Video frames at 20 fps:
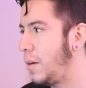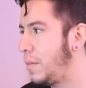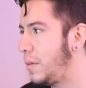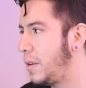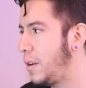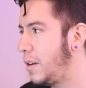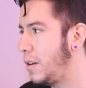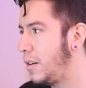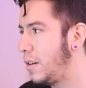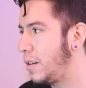Oh,
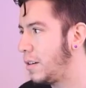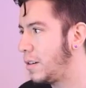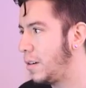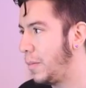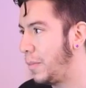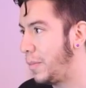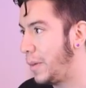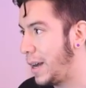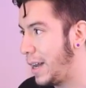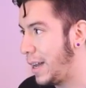no,
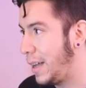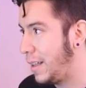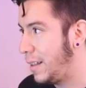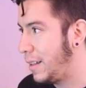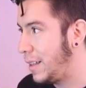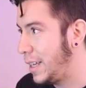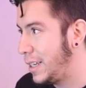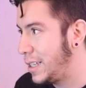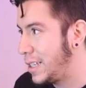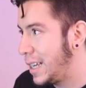
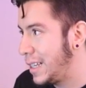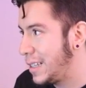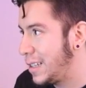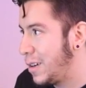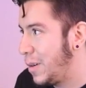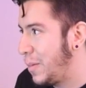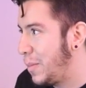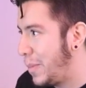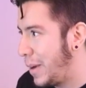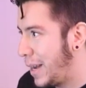compile. I just
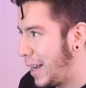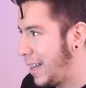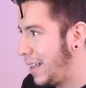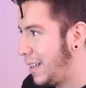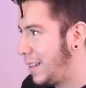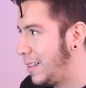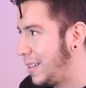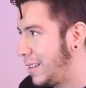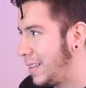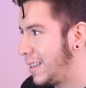
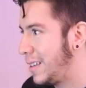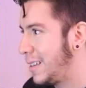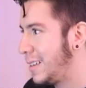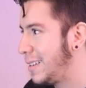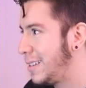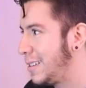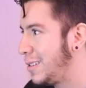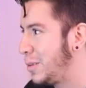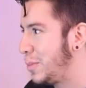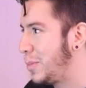compiled
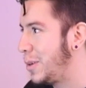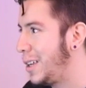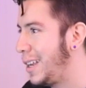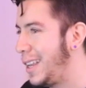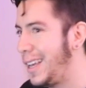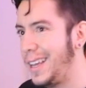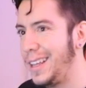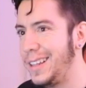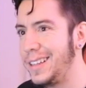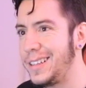
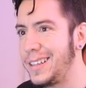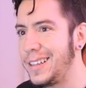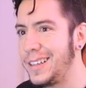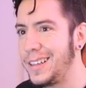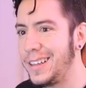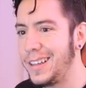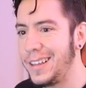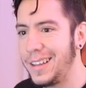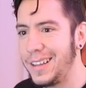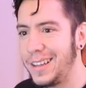2.8.
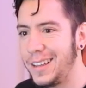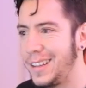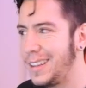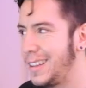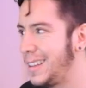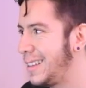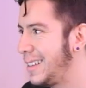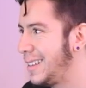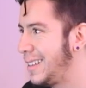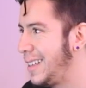
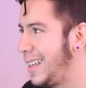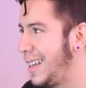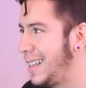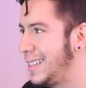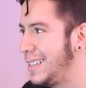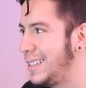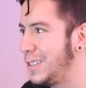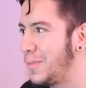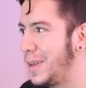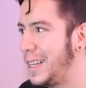Yeah,
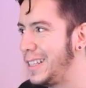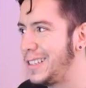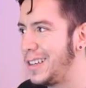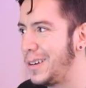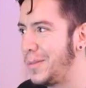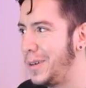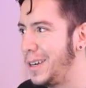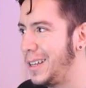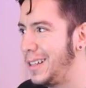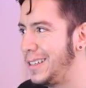this is my
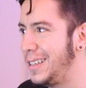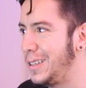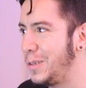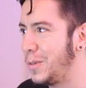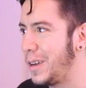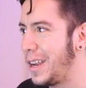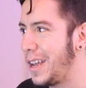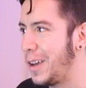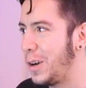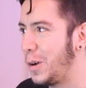terminal. This is
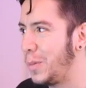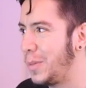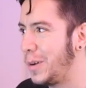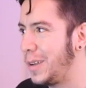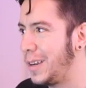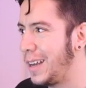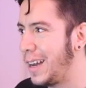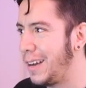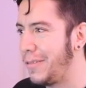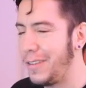what I
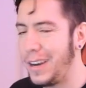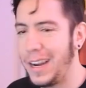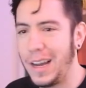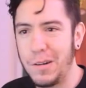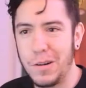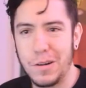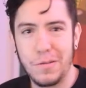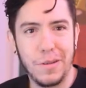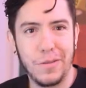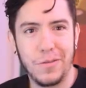opened half an
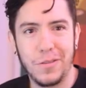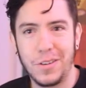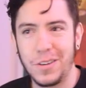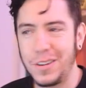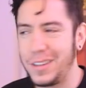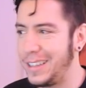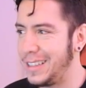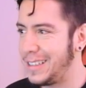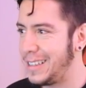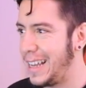hour
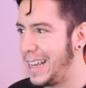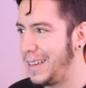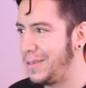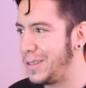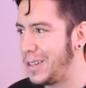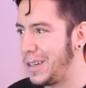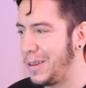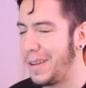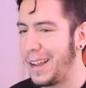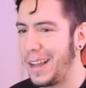before this live
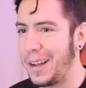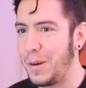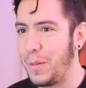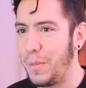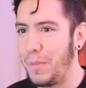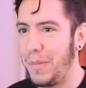stream, and I